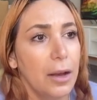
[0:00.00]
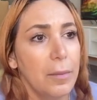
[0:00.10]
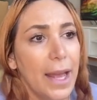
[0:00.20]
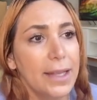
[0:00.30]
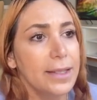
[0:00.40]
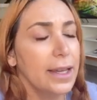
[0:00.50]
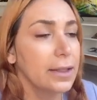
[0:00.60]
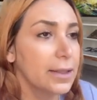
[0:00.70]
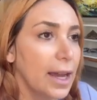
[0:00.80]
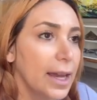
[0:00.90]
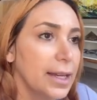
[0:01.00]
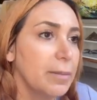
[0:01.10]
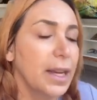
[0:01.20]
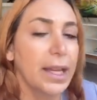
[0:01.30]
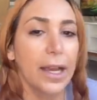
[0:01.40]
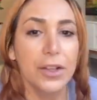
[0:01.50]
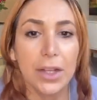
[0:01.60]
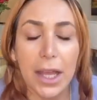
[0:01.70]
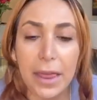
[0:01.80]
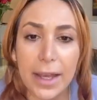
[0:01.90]
anti-anxiety medication
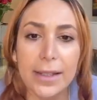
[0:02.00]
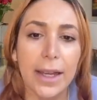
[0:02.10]
and things